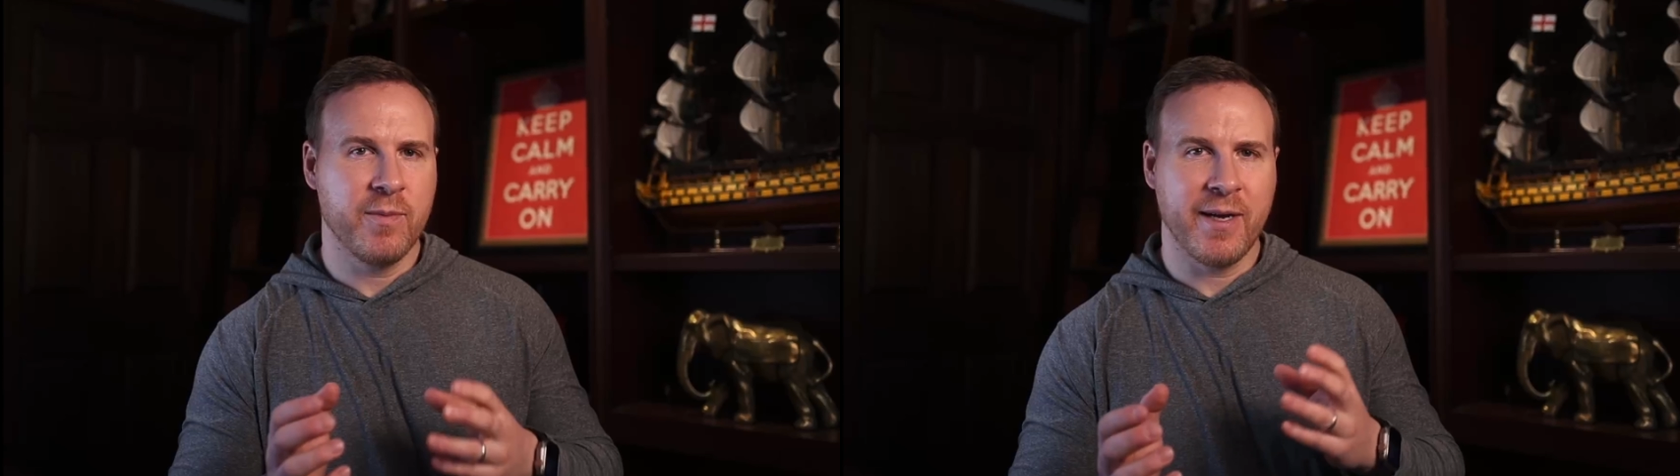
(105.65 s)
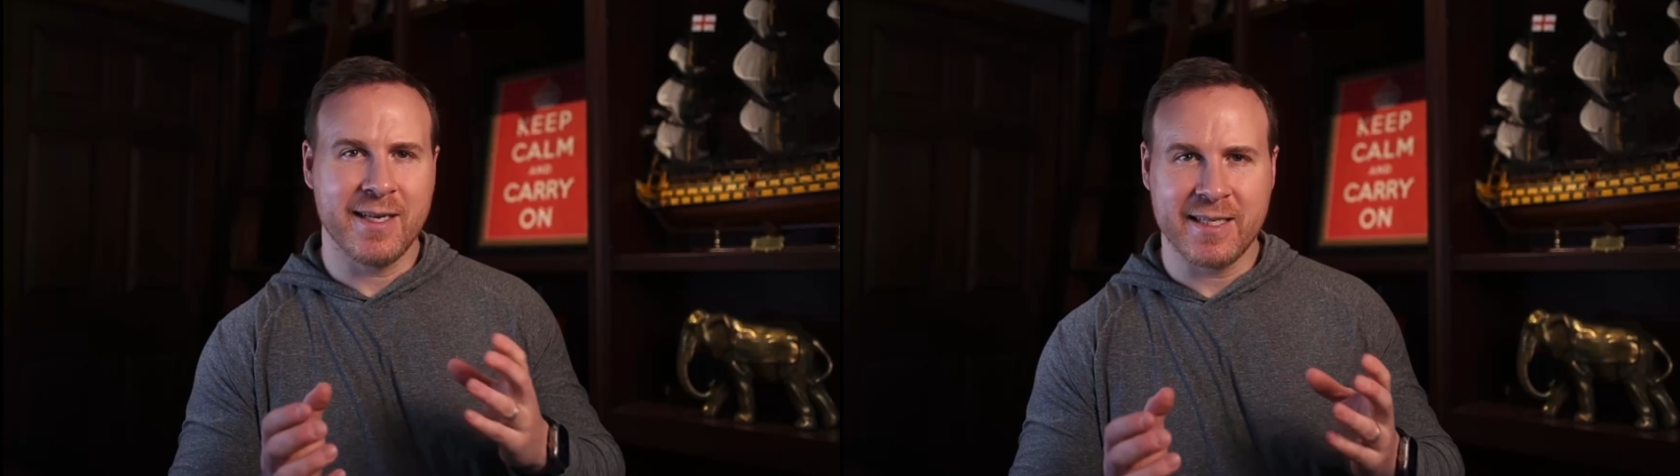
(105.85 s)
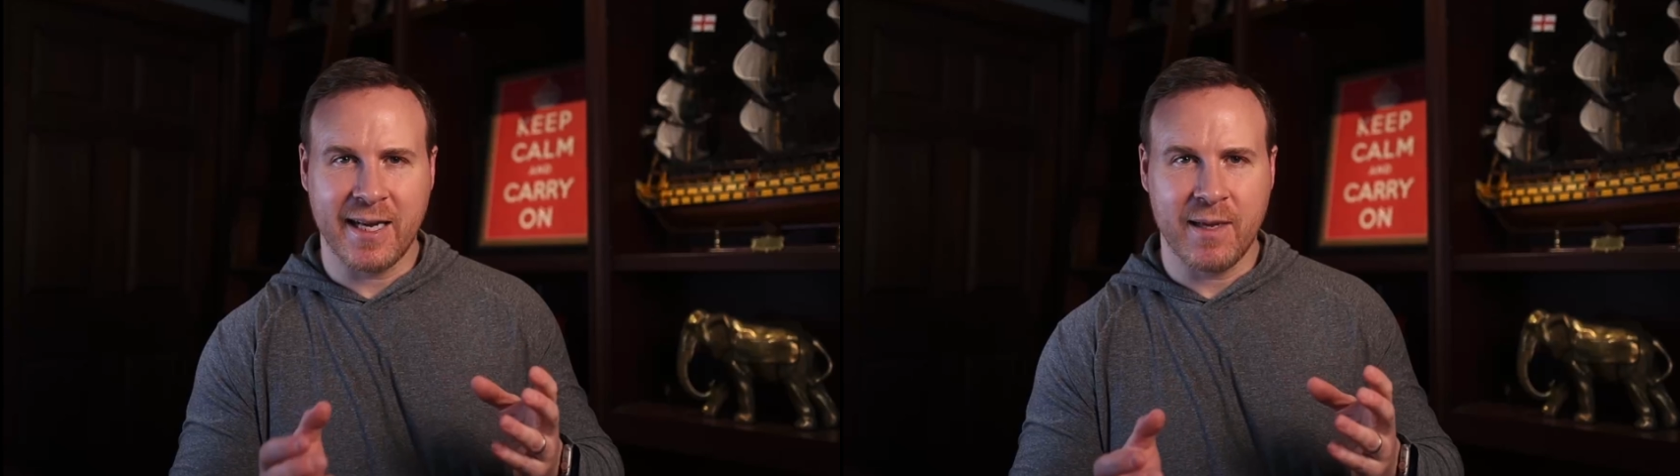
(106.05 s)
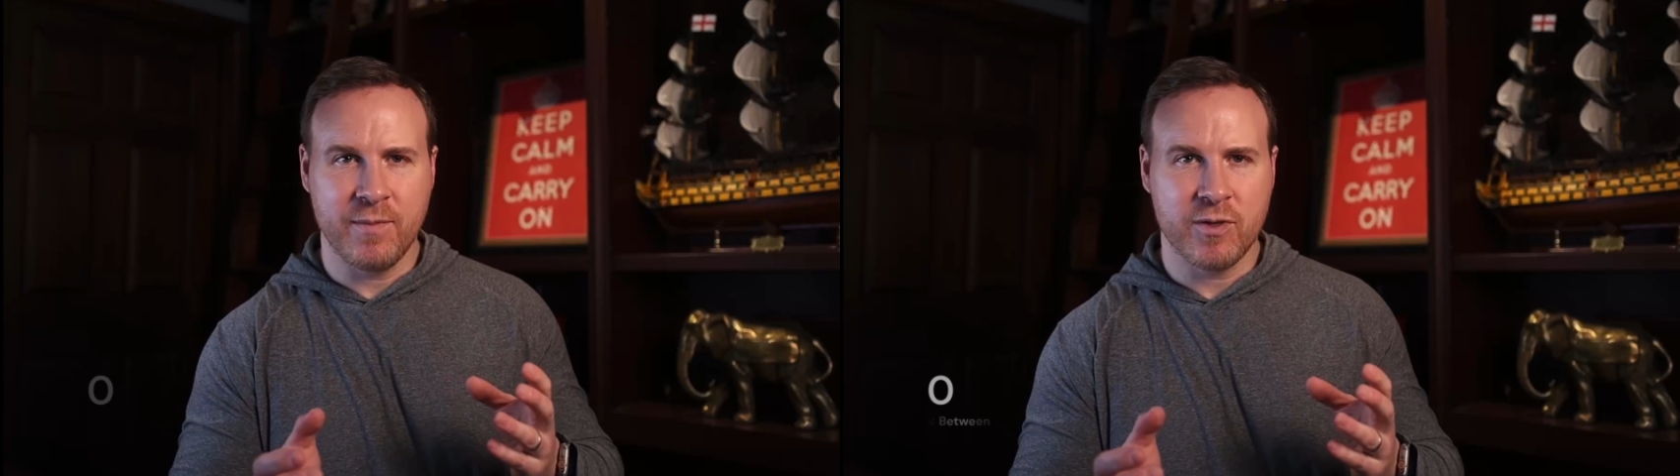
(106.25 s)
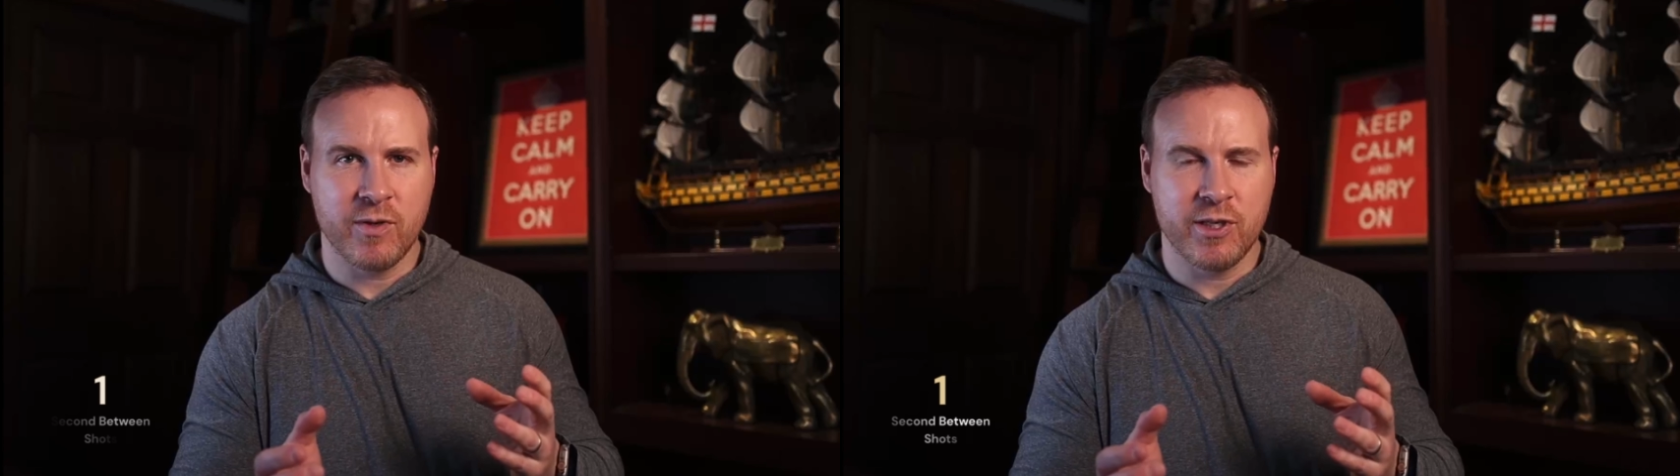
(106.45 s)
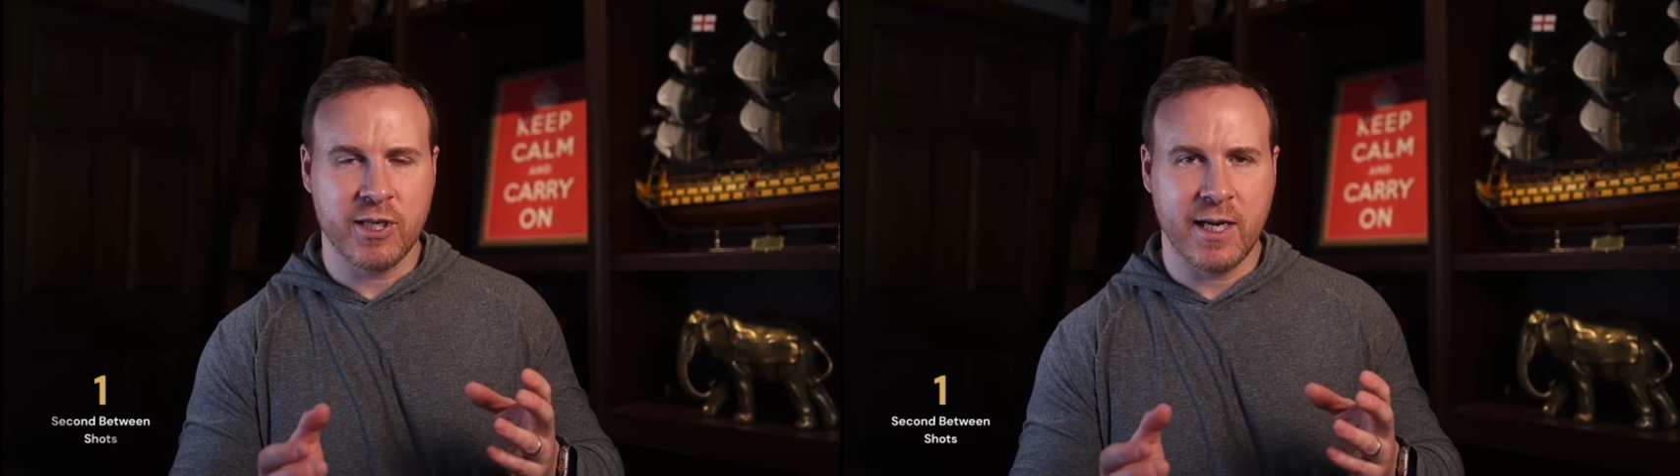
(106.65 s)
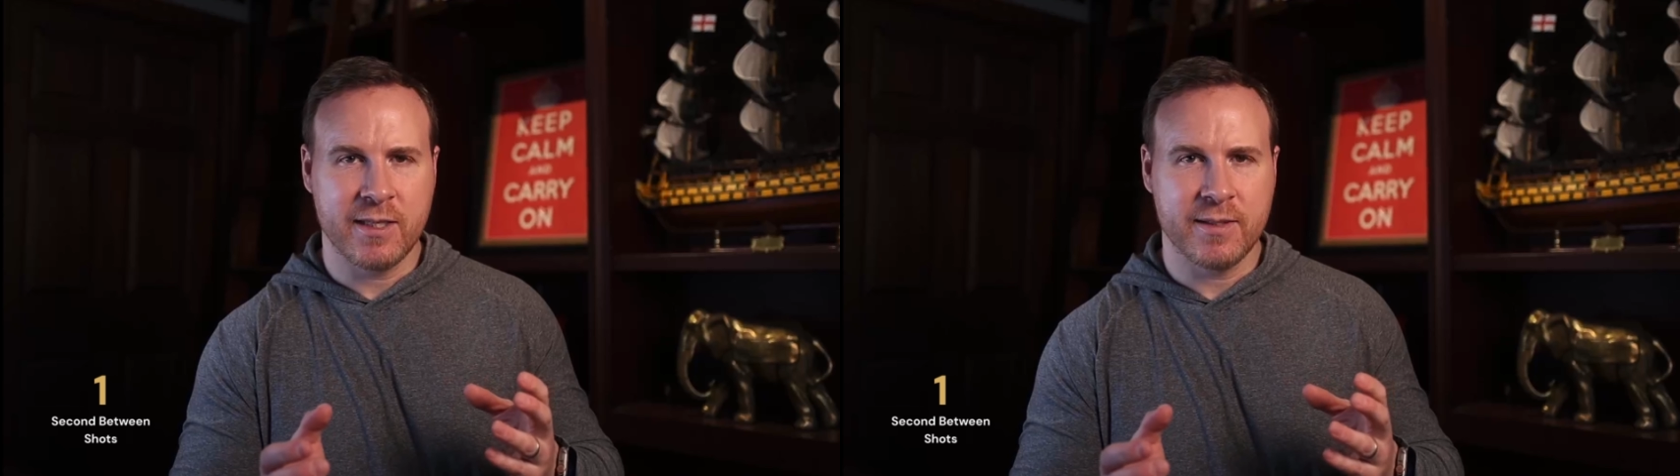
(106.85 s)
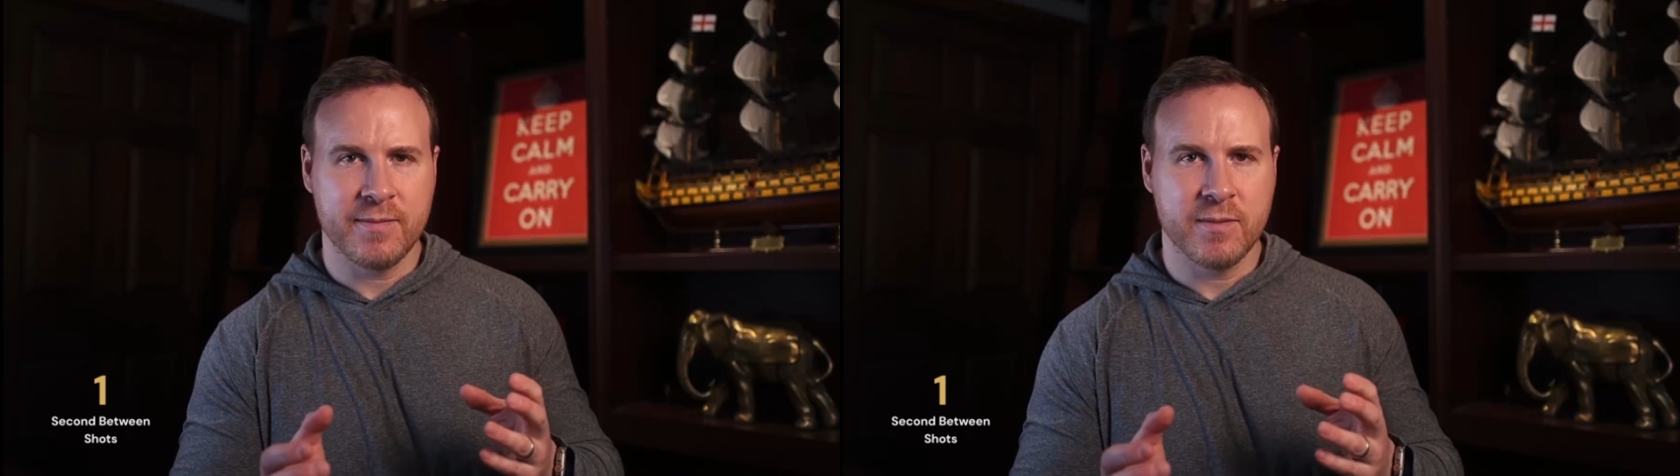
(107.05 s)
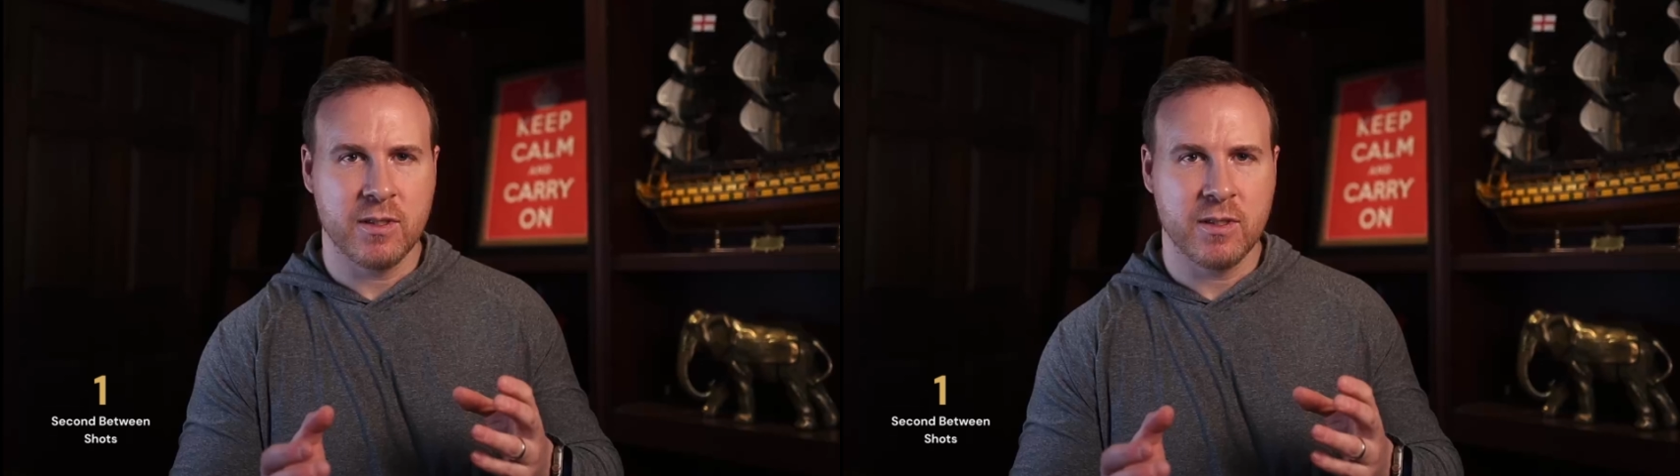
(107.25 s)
about a second between shots.